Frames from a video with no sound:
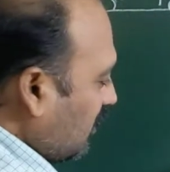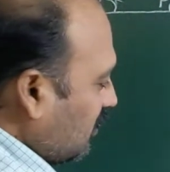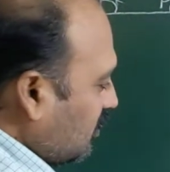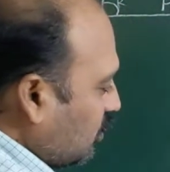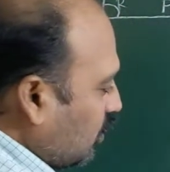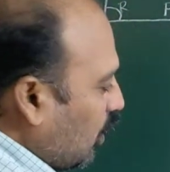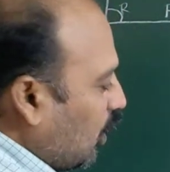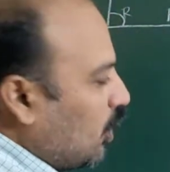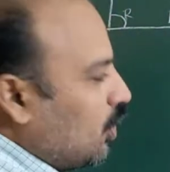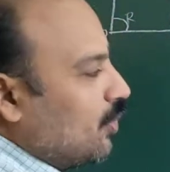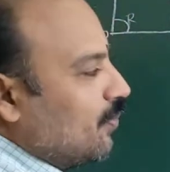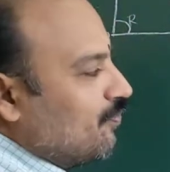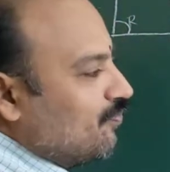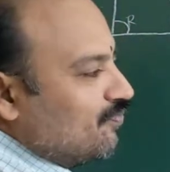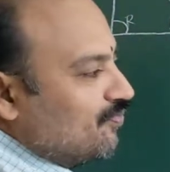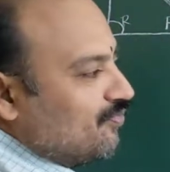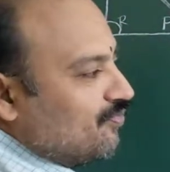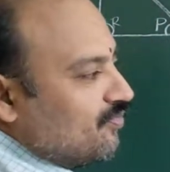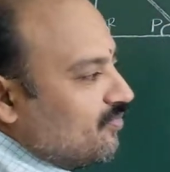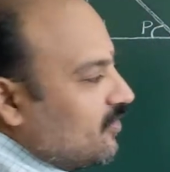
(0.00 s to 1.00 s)
So
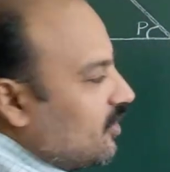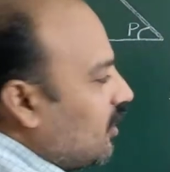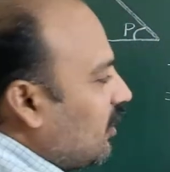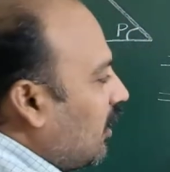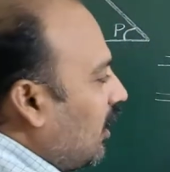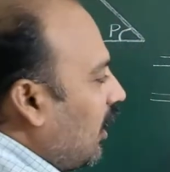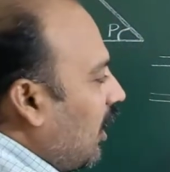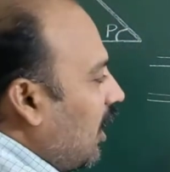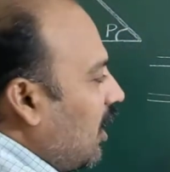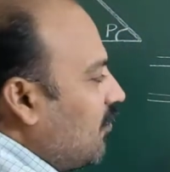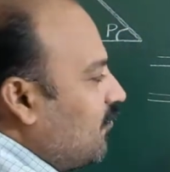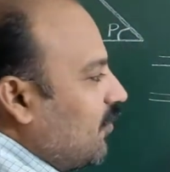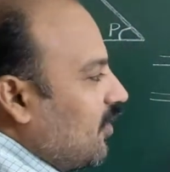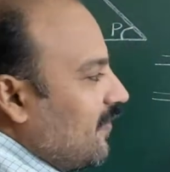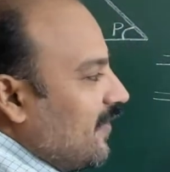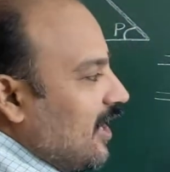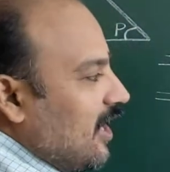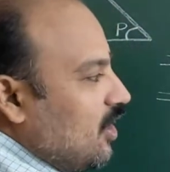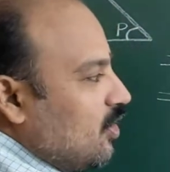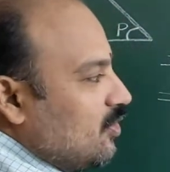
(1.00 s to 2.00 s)
alpha
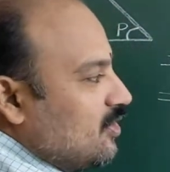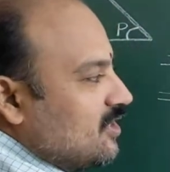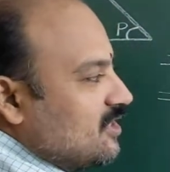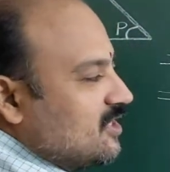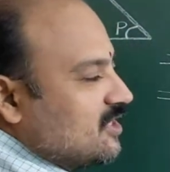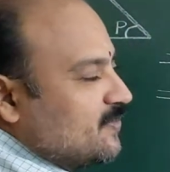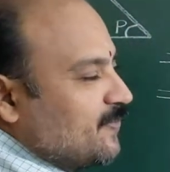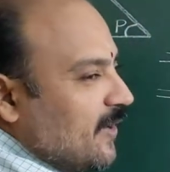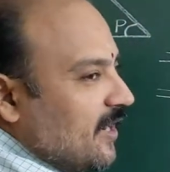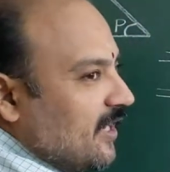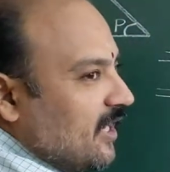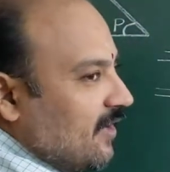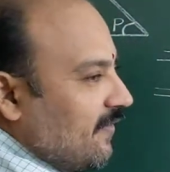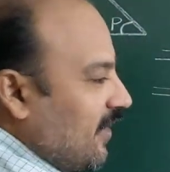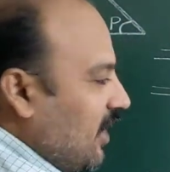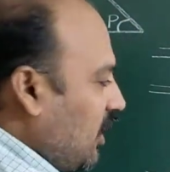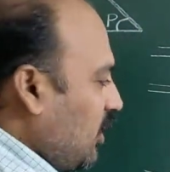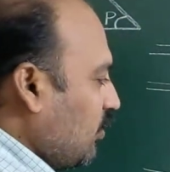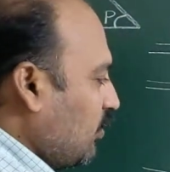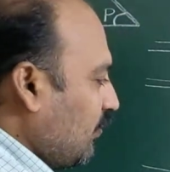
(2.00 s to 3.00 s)
value, this is beta
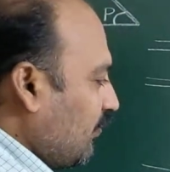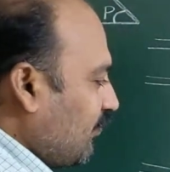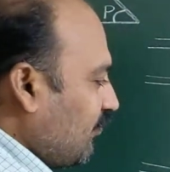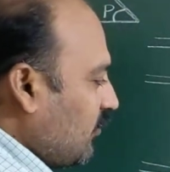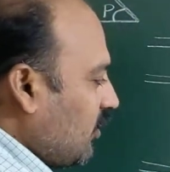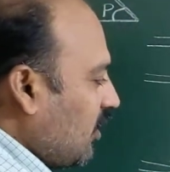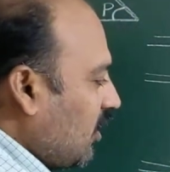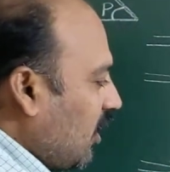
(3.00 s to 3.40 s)
value.